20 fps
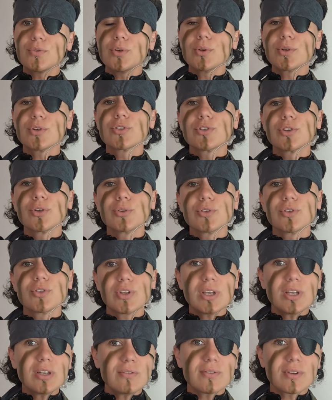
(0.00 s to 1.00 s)
soldiers in
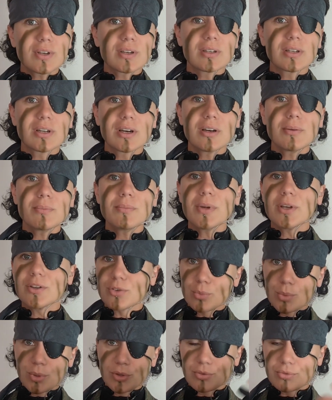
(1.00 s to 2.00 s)
Vietnam, as well as
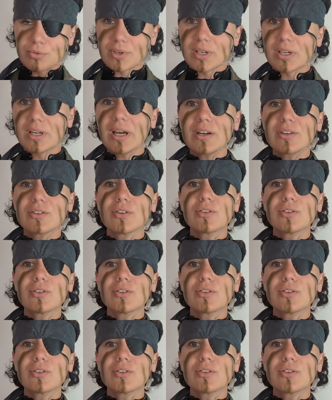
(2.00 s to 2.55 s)
reenactors,